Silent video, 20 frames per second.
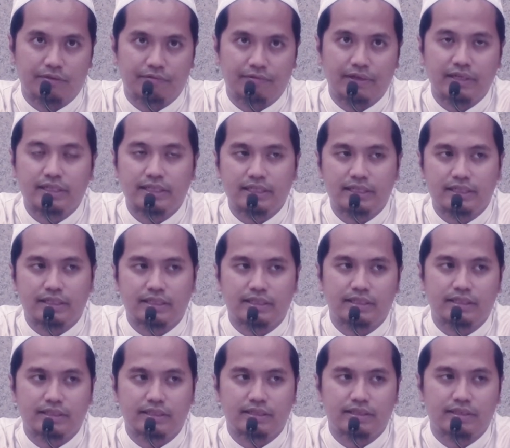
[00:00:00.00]

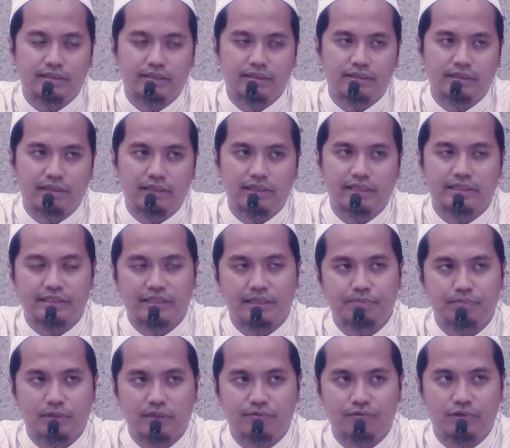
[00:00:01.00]
very clear
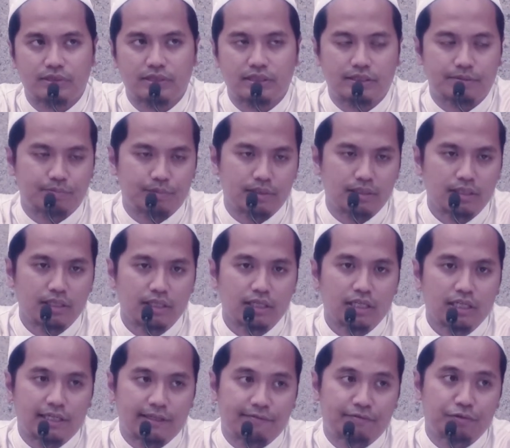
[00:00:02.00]
example, for example,
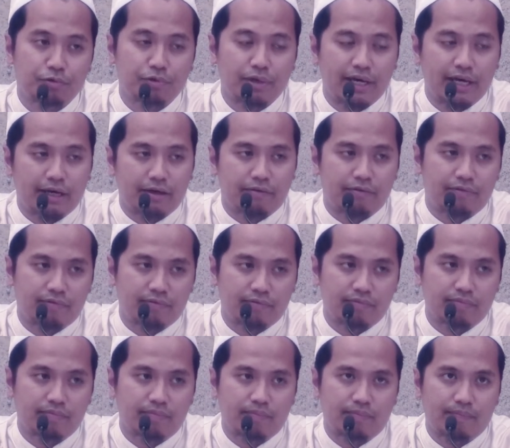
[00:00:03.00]
if you have
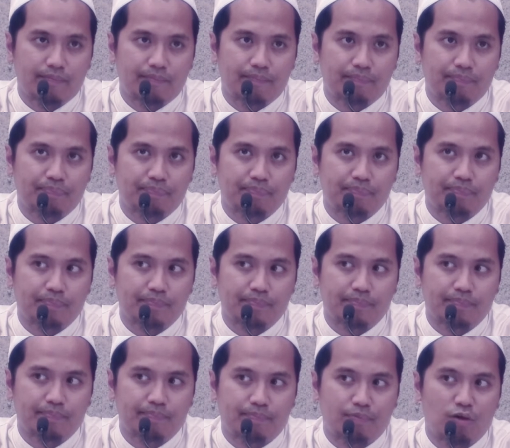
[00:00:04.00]

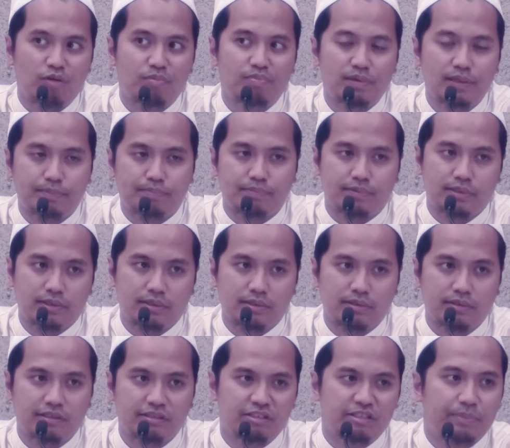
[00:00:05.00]
problems
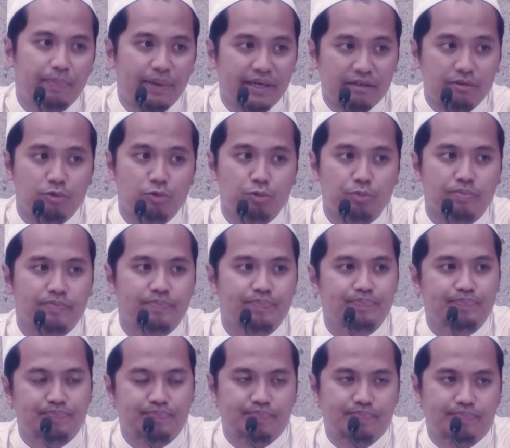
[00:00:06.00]
in the bedroom
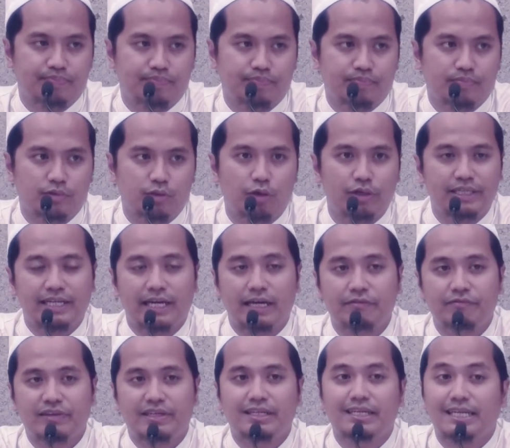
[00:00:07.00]
or in
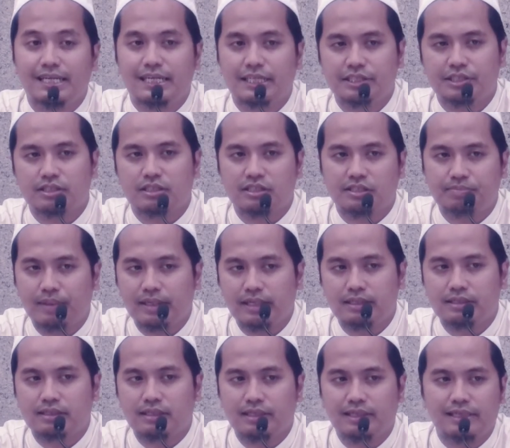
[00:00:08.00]
having relations,
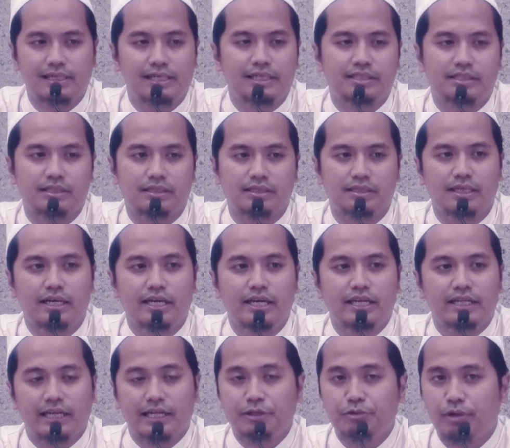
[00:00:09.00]
marital relations,
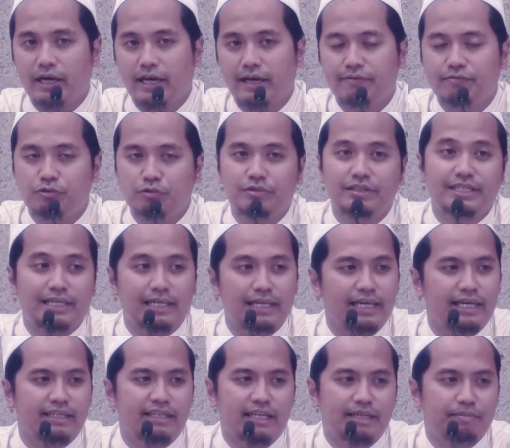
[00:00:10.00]
then you have to
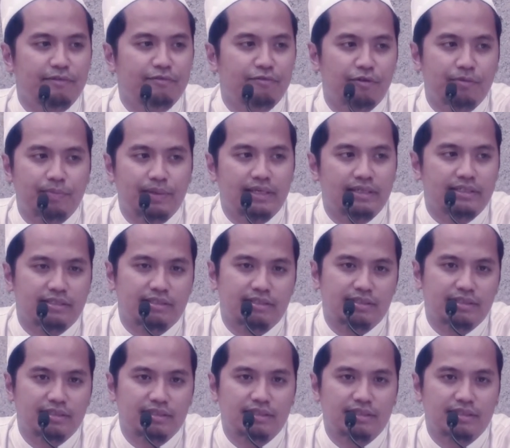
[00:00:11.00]
declare that before marriage.